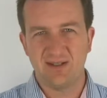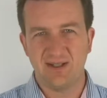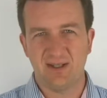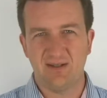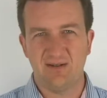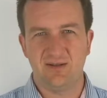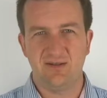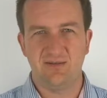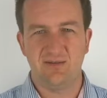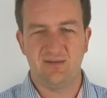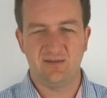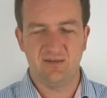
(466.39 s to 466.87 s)

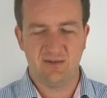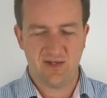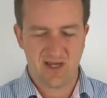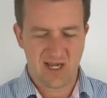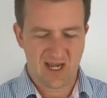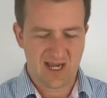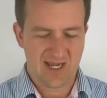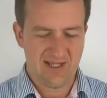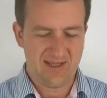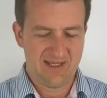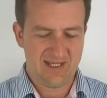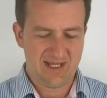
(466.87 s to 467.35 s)
So
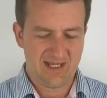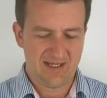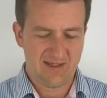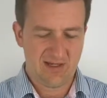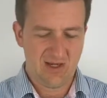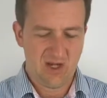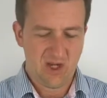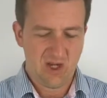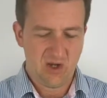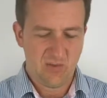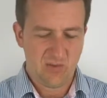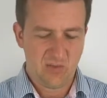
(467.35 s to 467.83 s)
and
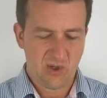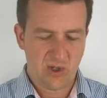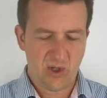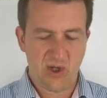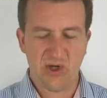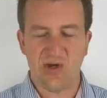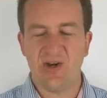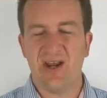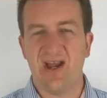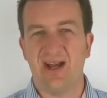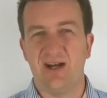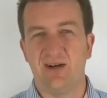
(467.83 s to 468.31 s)
then
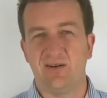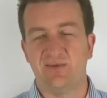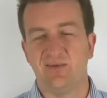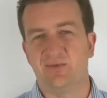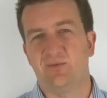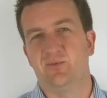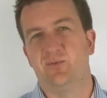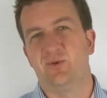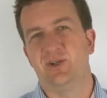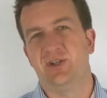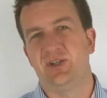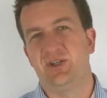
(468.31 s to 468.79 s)
per
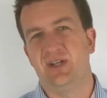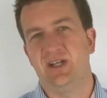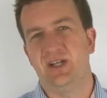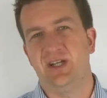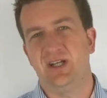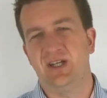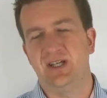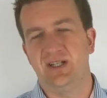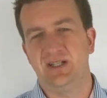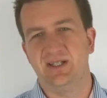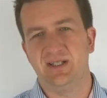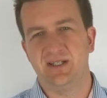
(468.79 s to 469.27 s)
Kelvin, which
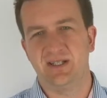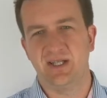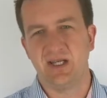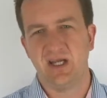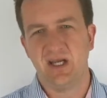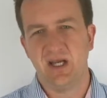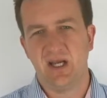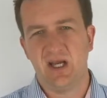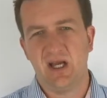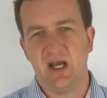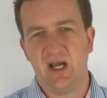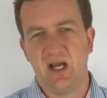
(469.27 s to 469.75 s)

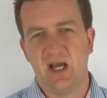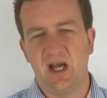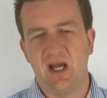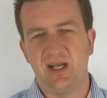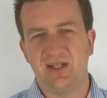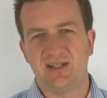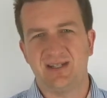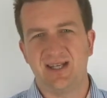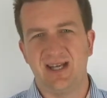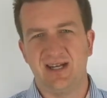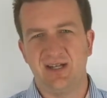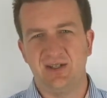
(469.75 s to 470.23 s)
is
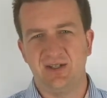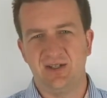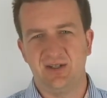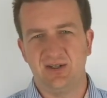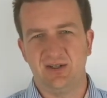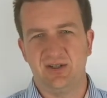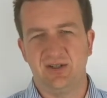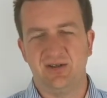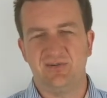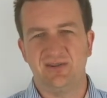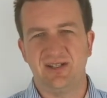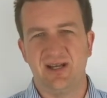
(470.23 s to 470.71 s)
a standard
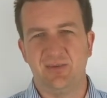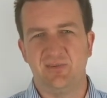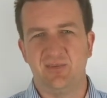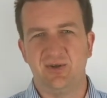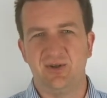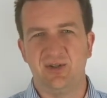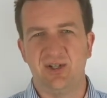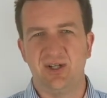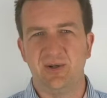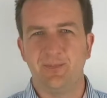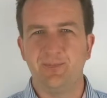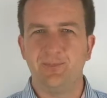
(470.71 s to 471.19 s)
unit of
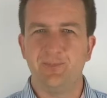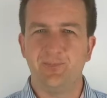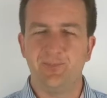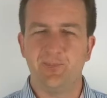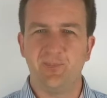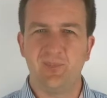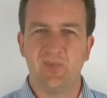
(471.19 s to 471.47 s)
temperature.